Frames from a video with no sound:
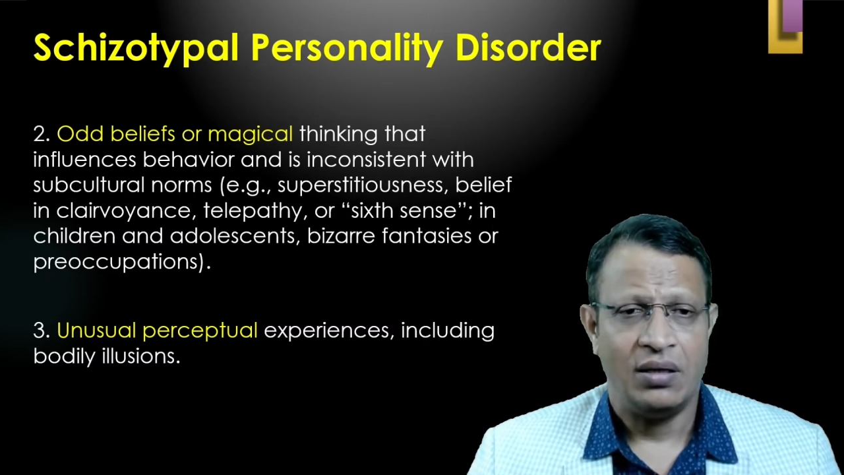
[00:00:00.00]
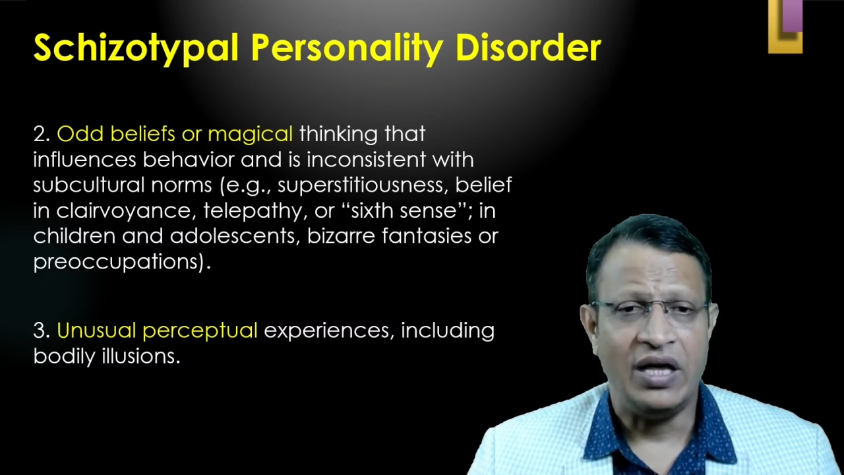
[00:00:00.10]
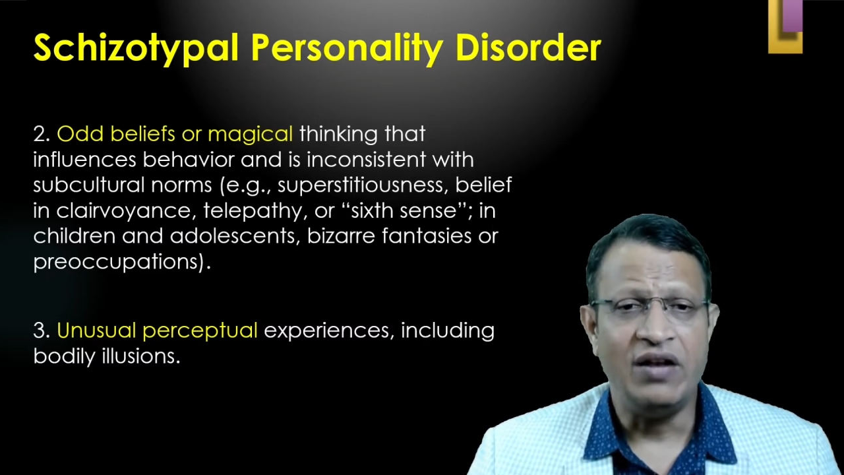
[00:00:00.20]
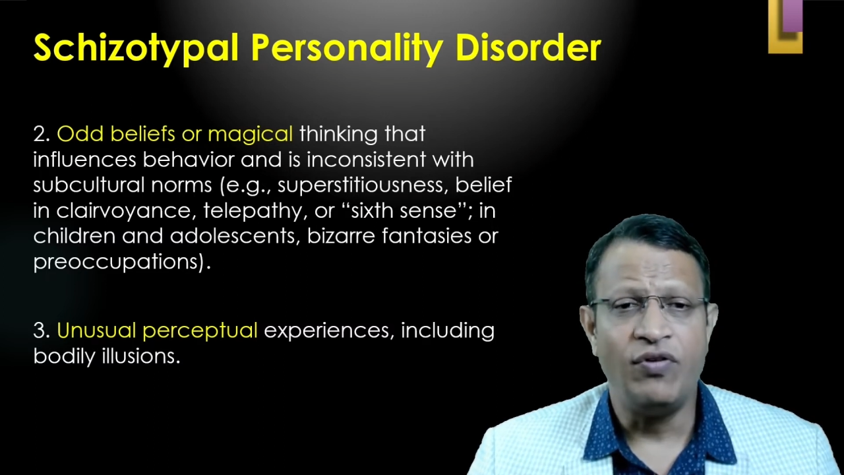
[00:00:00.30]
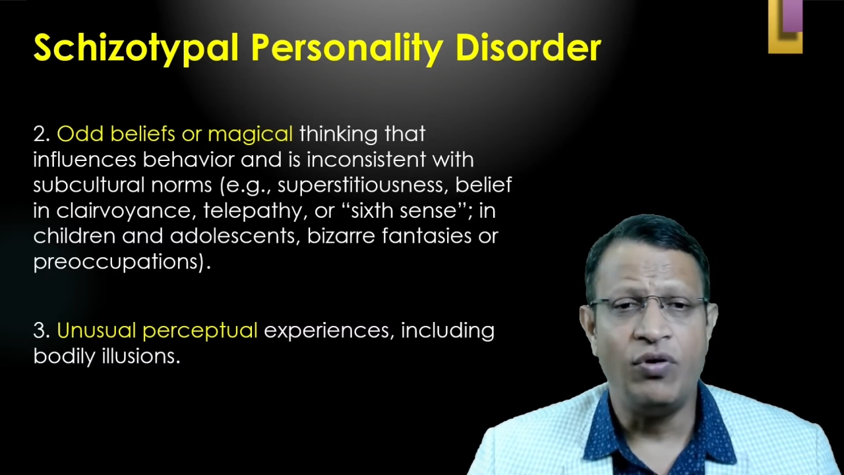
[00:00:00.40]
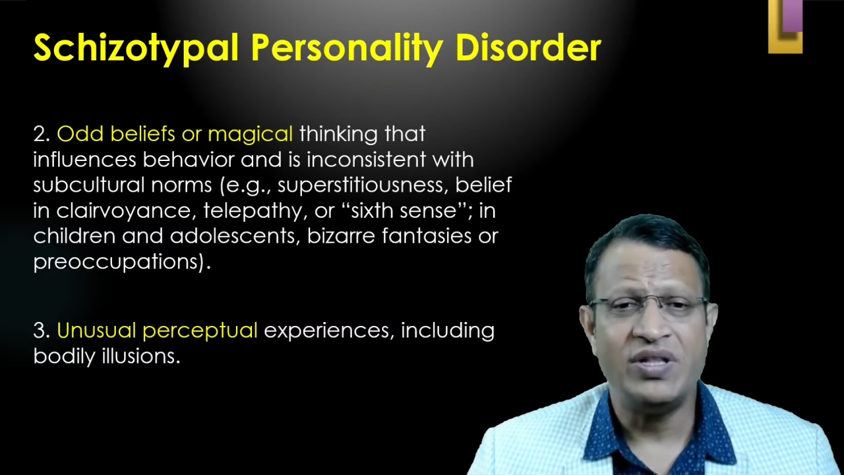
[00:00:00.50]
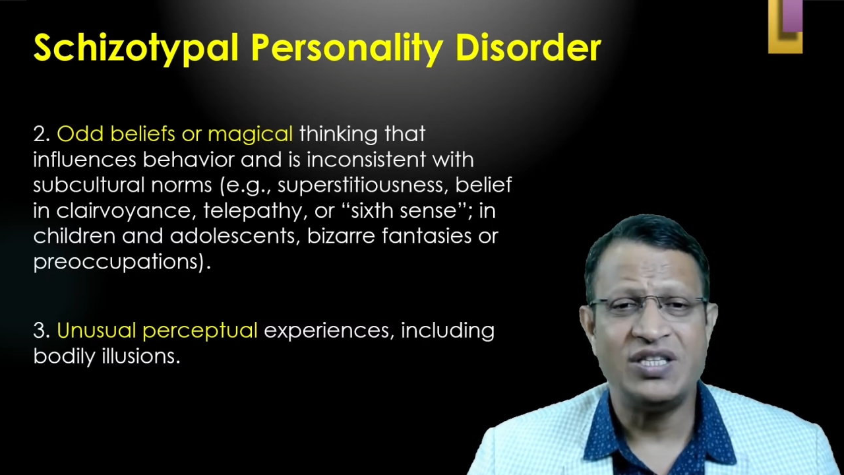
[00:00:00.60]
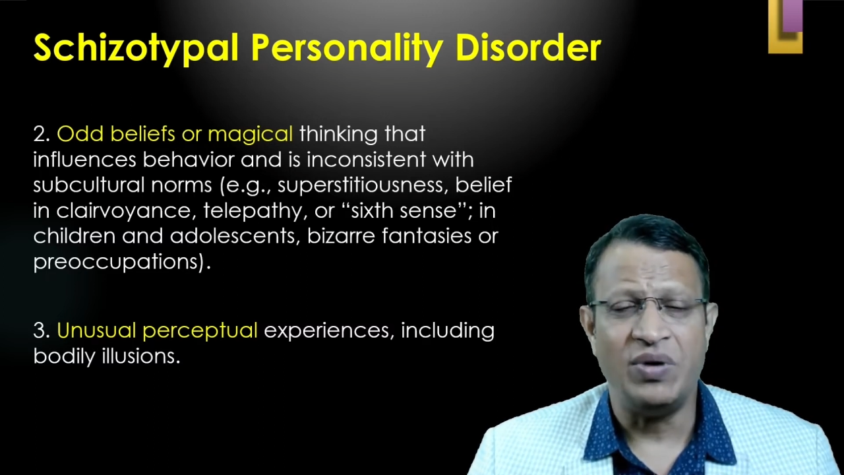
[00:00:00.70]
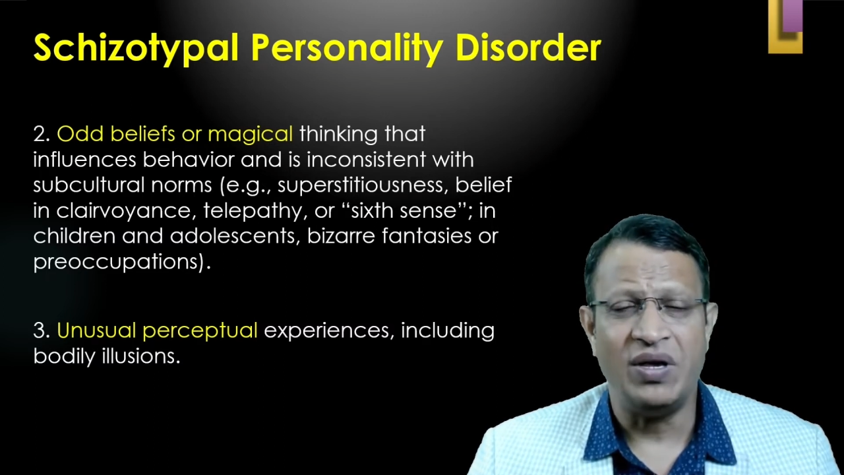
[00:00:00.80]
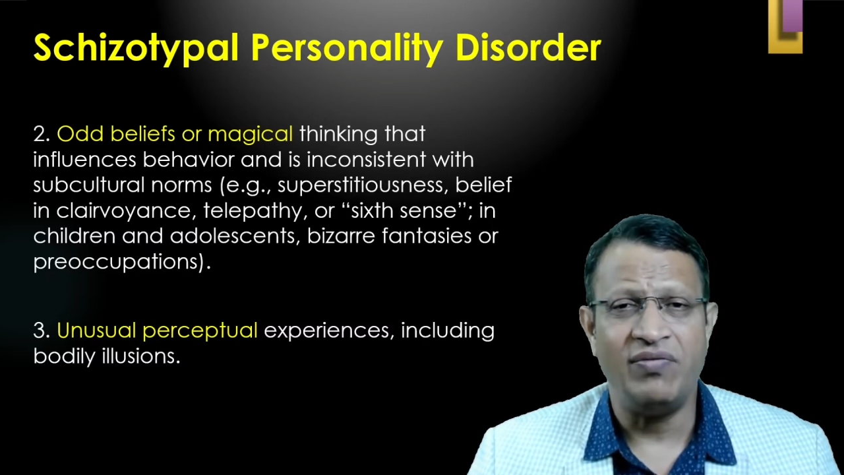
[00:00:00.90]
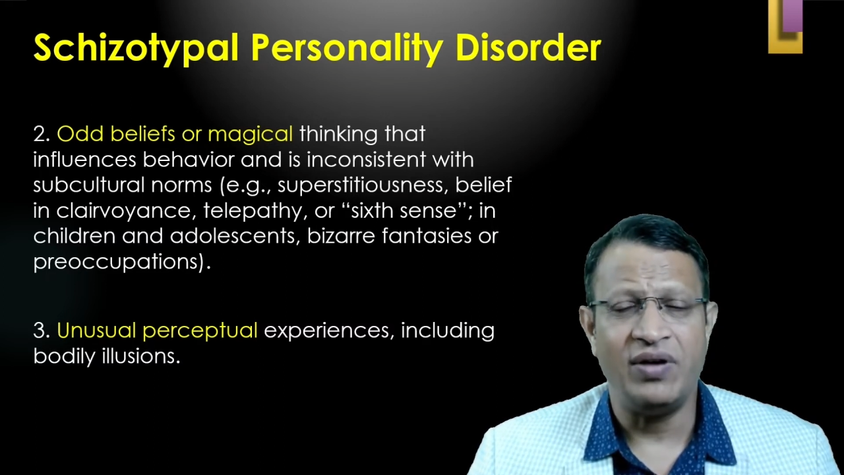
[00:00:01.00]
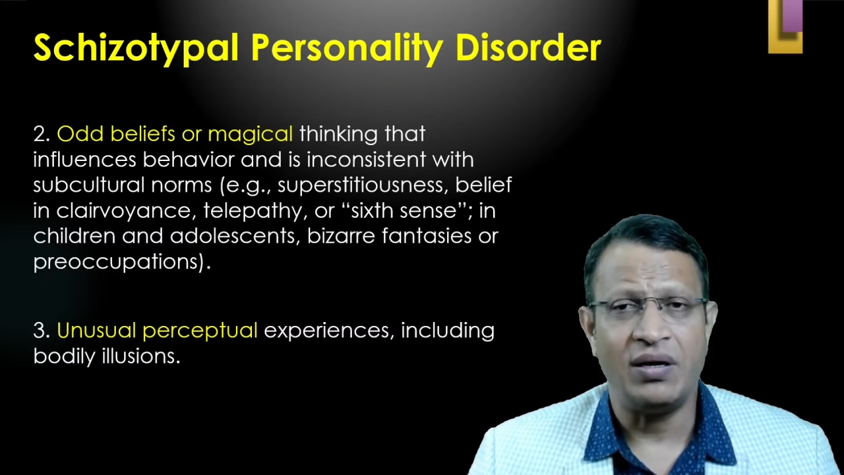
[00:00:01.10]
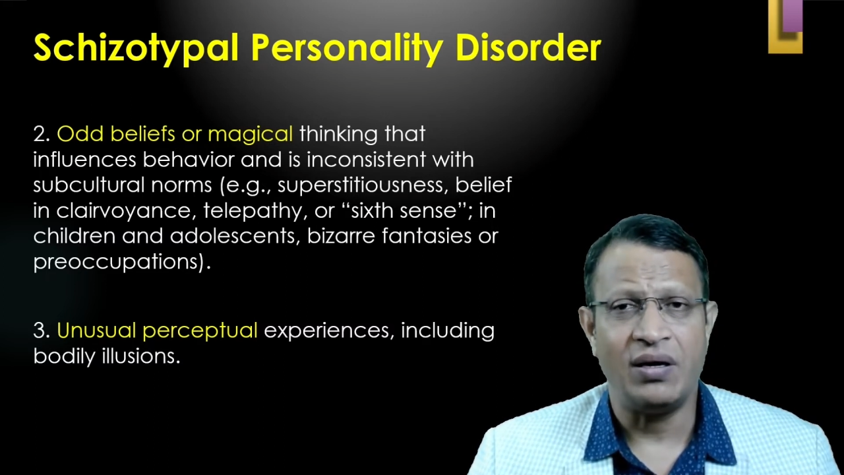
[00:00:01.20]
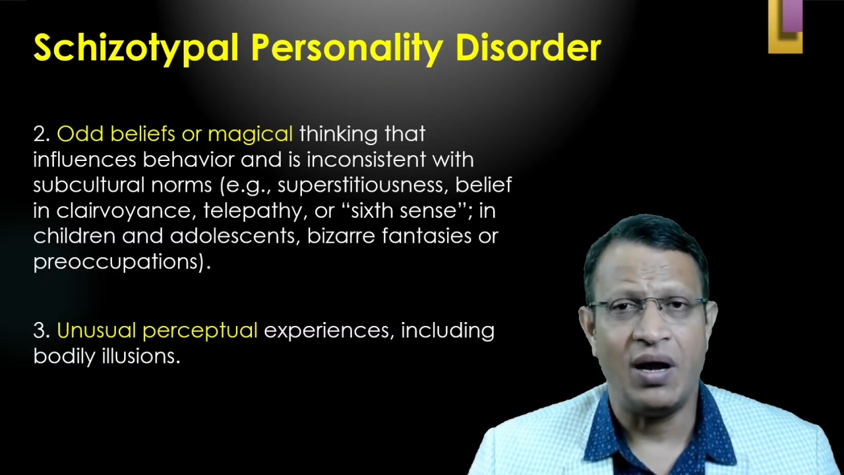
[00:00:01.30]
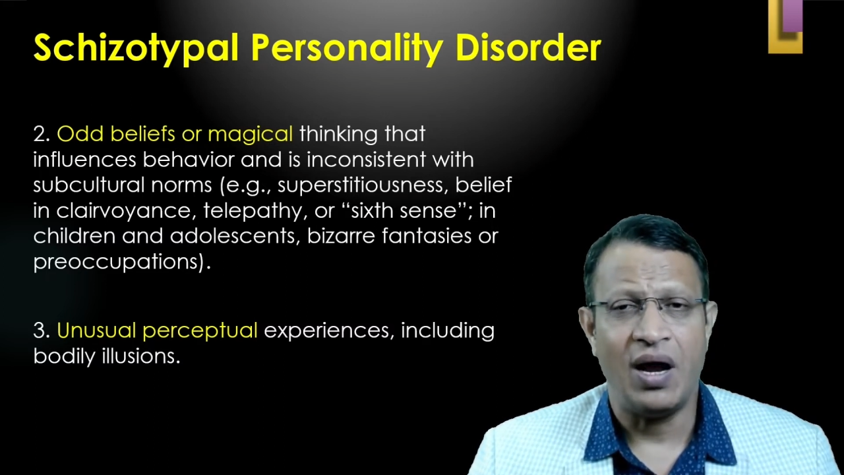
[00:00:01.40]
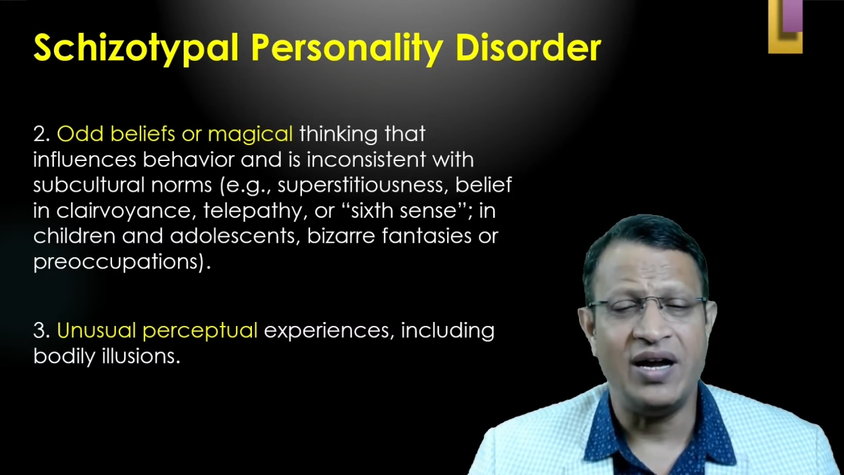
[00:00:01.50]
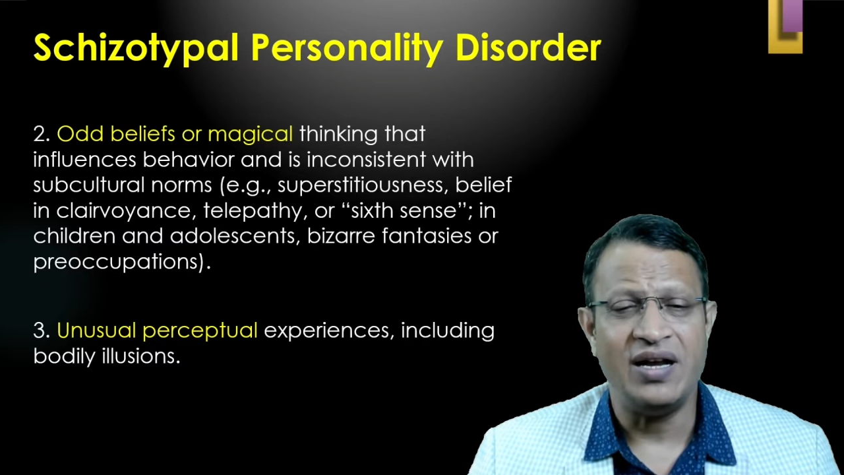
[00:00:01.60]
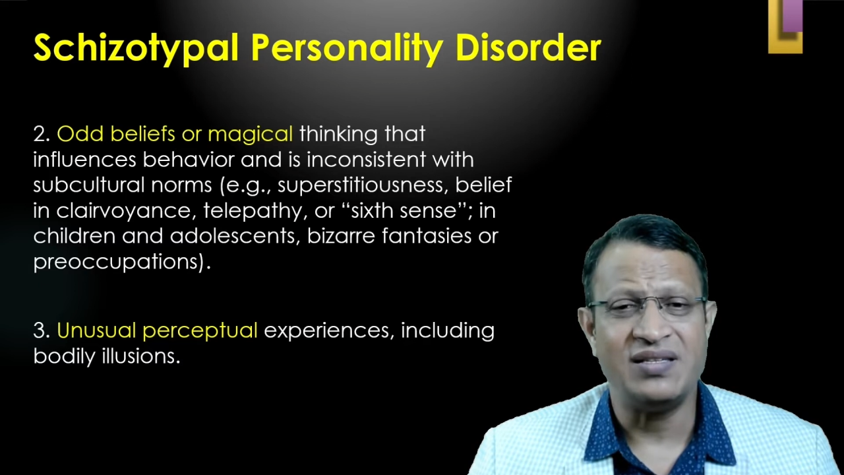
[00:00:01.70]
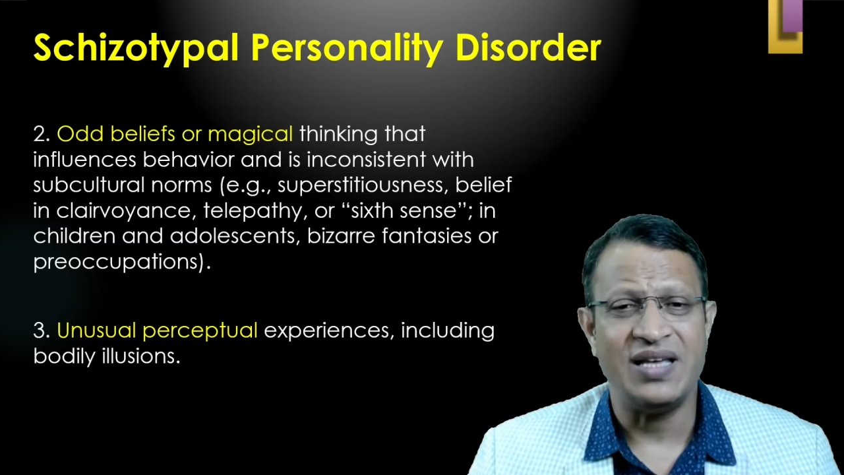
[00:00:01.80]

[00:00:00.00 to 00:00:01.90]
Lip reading: influence behavior and is